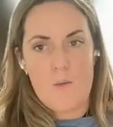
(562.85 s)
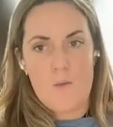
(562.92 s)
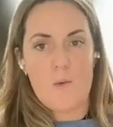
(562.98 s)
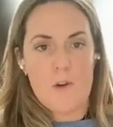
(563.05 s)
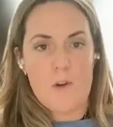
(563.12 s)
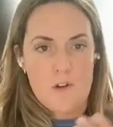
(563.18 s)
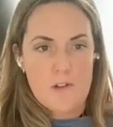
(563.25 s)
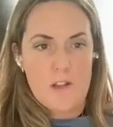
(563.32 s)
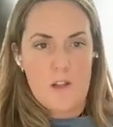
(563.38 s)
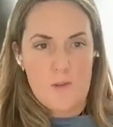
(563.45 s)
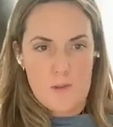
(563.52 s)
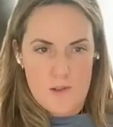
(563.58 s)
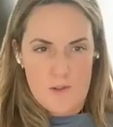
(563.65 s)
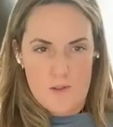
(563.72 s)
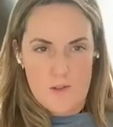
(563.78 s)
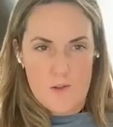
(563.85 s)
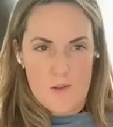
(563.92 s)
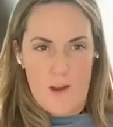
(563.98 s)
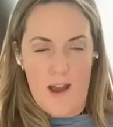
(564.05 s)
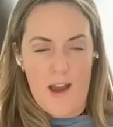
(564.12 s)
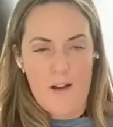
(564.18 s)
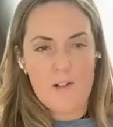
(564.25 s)
where you're dealing with students
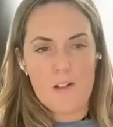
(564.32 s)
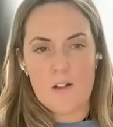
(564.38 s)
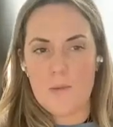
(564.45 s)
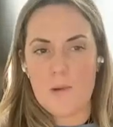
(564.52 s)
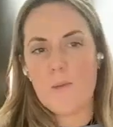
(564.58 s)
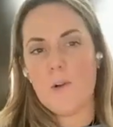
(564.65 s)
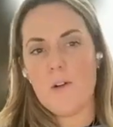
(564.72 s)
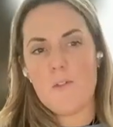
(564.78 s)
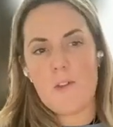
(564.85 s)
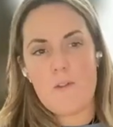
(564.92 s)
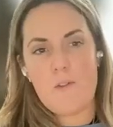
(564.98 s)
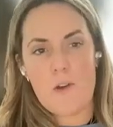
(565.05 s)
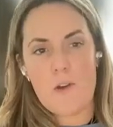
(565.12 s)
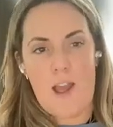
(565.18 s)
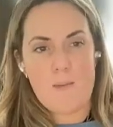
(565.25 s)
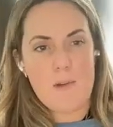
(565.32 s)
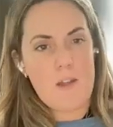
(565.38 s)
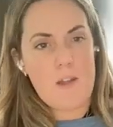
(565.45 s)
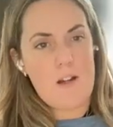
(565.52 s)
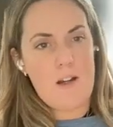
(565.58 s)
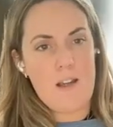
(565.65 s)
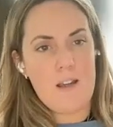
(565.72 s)
who have a little bit more of that
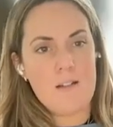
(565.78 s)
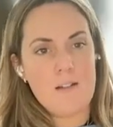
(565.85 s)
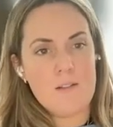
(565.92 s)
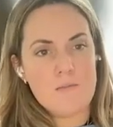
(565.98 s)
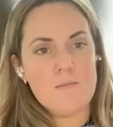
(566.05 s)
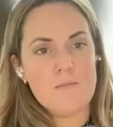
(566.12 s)
vocabulary.